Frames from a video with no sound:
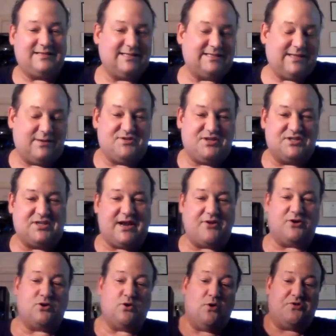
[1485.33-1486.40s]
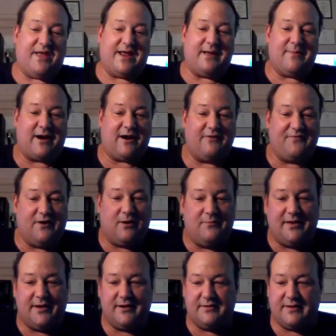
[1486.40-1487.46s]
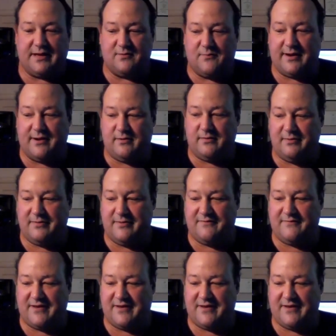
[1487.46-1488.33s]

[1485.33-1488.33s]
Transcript: I thought that was just another cool thing about our film that